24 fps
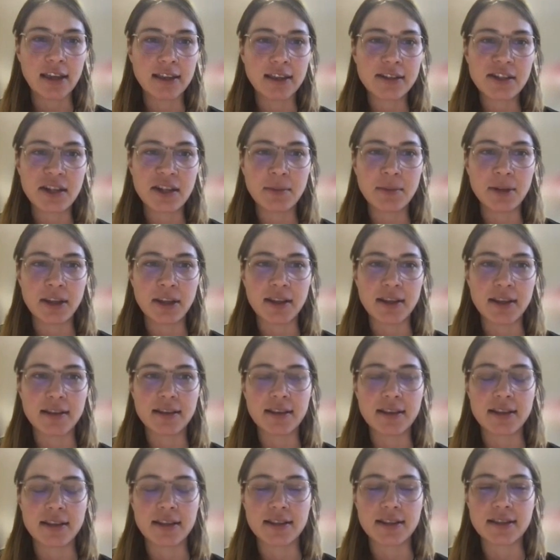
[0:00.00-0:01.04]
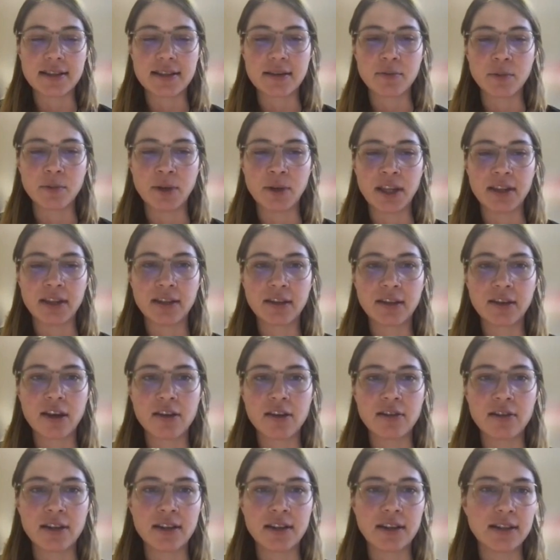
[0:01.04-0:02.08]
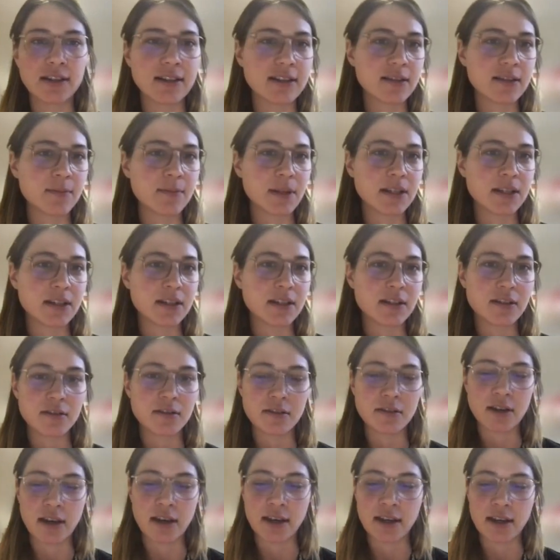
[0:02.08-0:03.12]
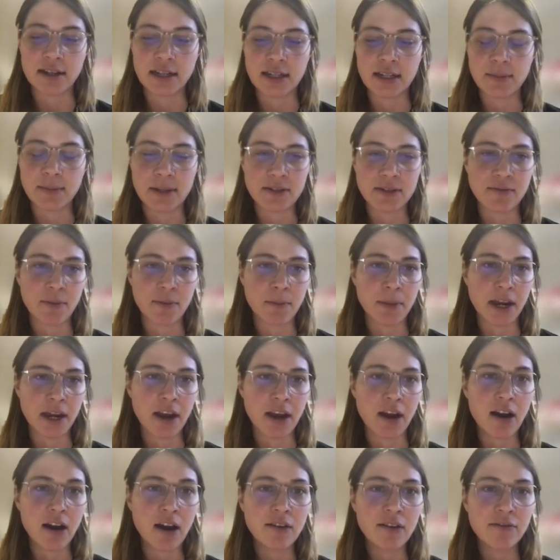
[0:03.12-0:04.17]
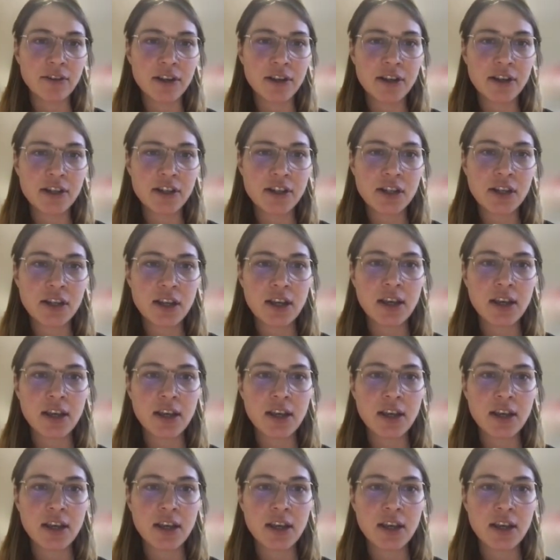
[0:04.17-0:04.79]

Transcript: this team did this with code and data submitted to a database run by Harvard.